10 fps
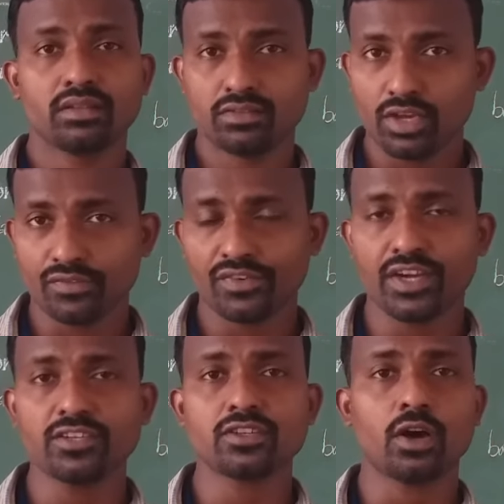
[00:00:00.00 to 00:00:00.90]
your
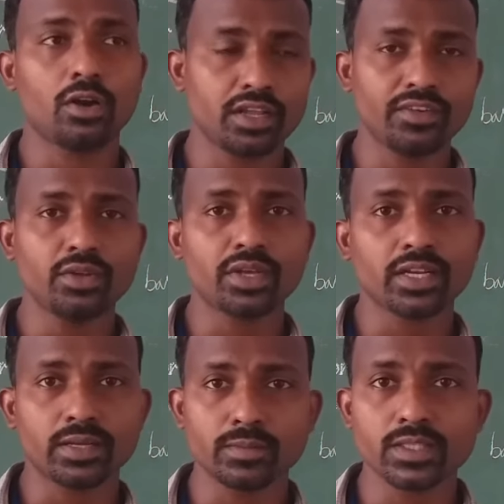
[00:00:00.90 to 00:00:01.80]
friends, or even you can
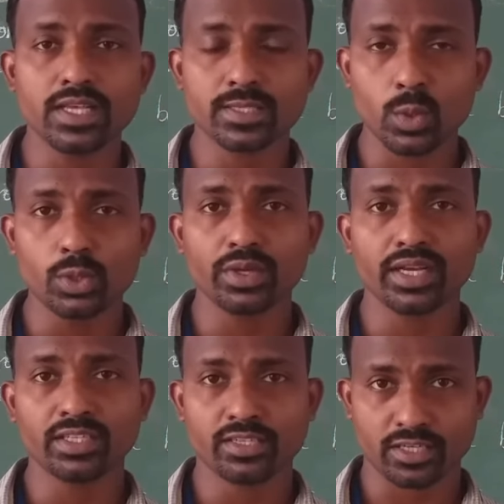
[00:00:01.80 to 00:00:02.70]
come to the school to
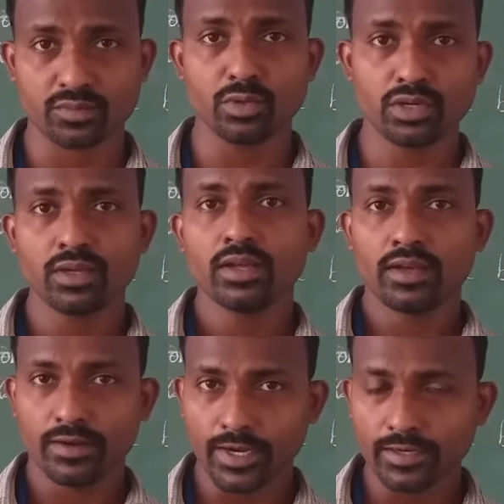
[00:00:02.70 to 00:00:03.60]
get the textbook,
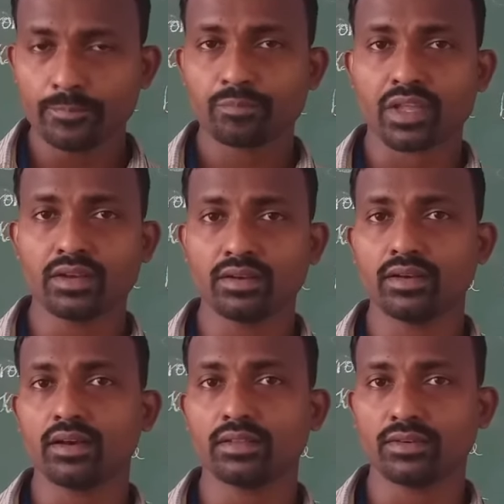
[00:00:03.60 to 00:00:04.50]
right? And
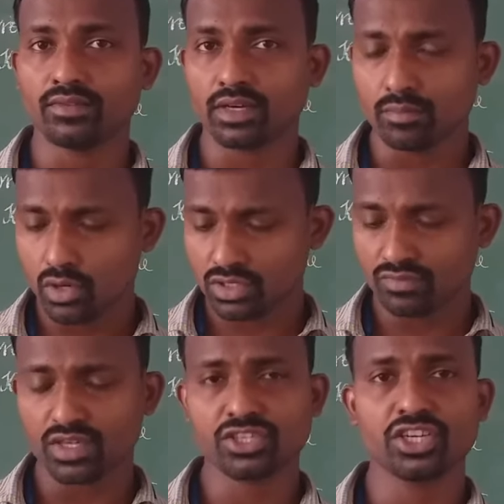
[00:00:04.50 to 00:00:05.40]
the workbooks,
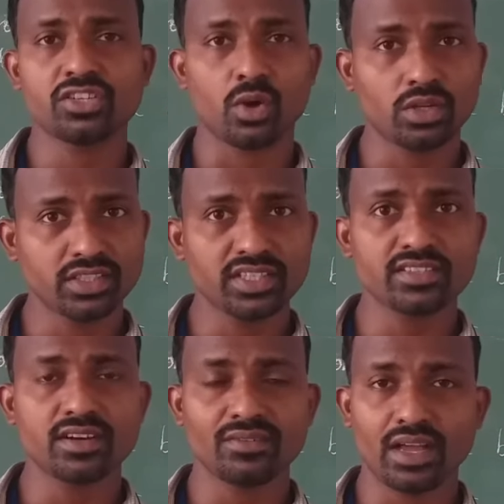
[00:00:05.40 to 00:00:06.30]
worksheets, all the things
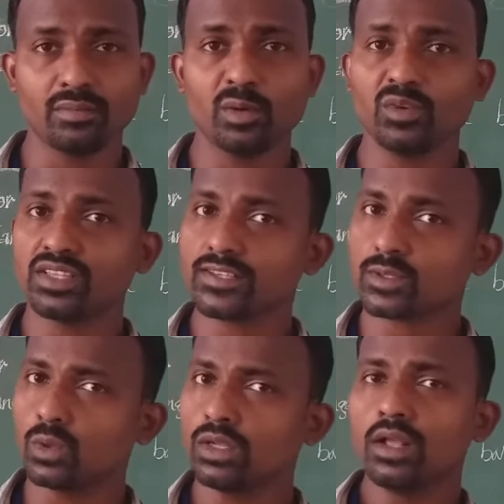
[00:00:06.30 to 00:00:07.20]
are available in the
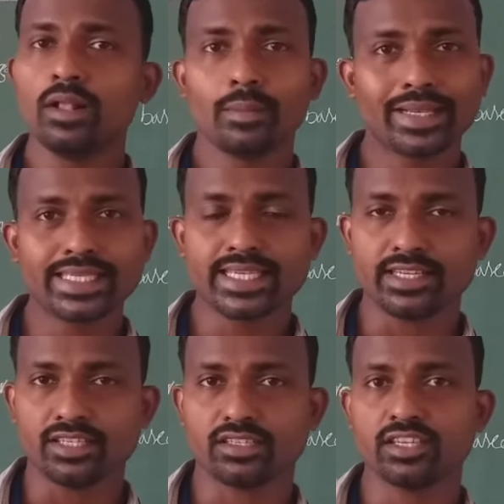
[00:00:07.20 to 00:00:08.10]
school. Please
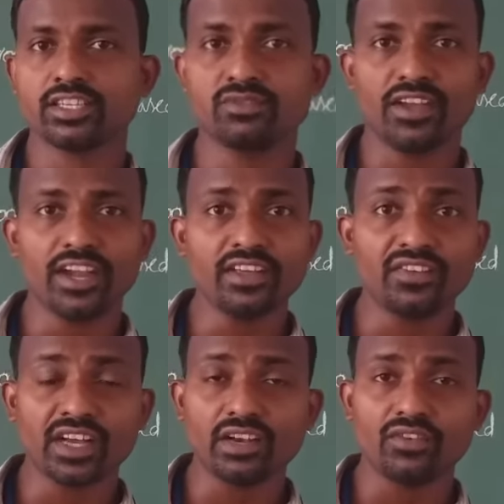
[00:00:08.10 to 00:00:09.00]
get it. It is very
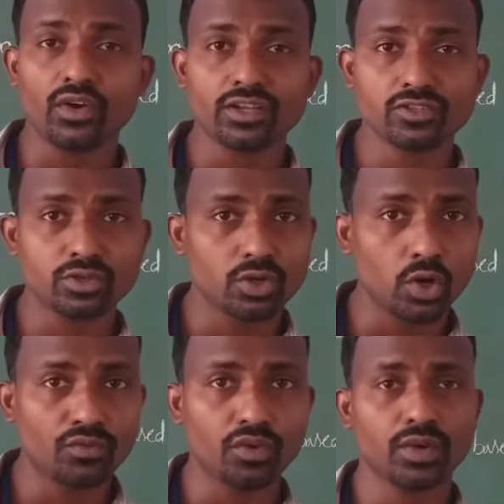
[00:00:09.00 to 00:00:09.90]
difficult for us to
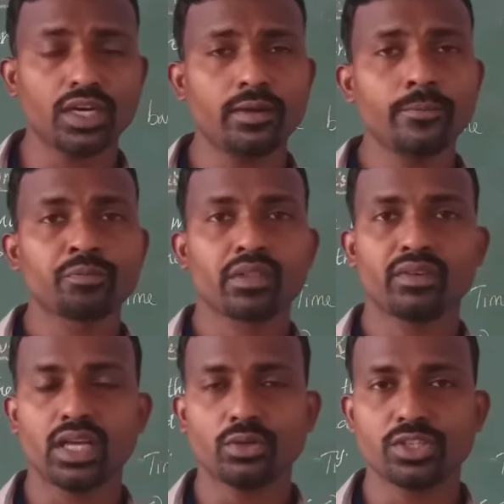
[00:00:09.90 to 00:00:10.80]
go forward
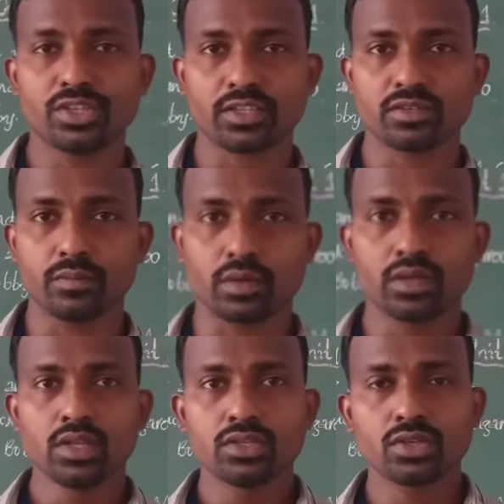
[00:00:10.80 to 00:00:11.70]
without the textbook.
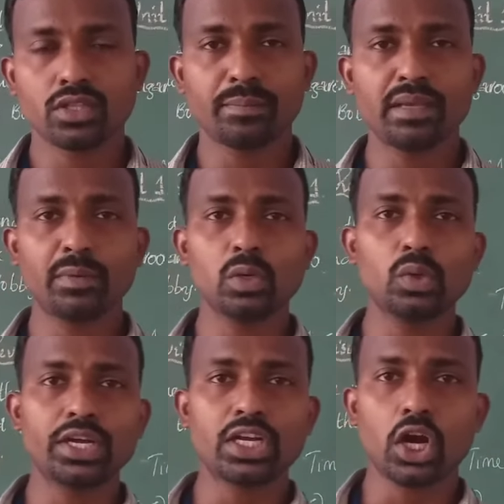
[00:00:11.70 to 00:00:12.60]
So the people
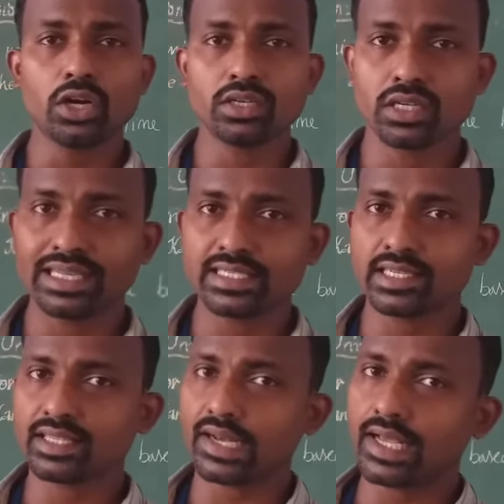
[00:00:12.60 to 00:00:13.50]
who did not
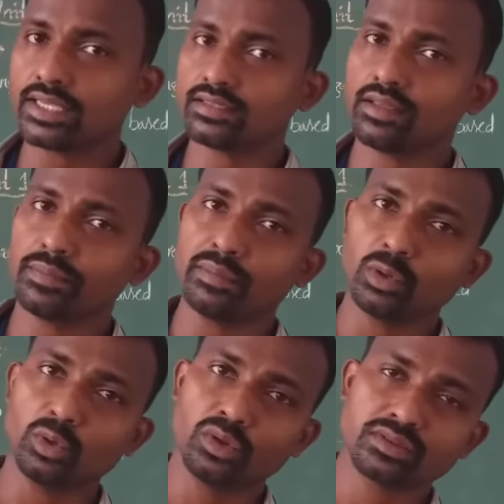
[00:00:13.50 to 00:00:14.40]
listen to the class, the
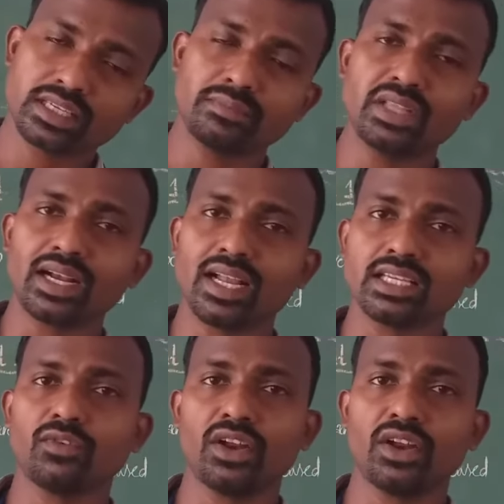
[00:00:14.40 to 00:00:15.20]
people who skip the class, for